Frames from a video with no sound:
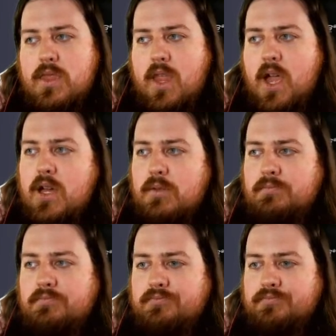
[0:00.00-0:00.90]

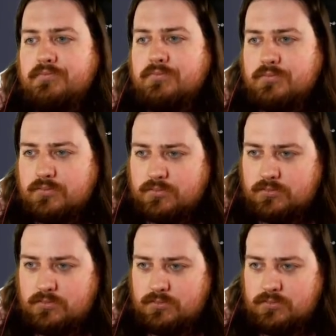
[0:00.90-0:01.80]
anymore.
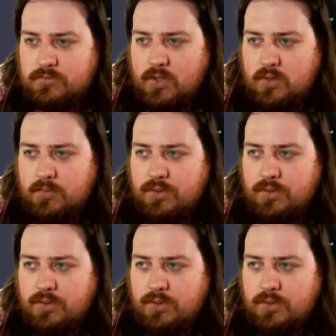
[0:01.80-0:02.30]
Oh,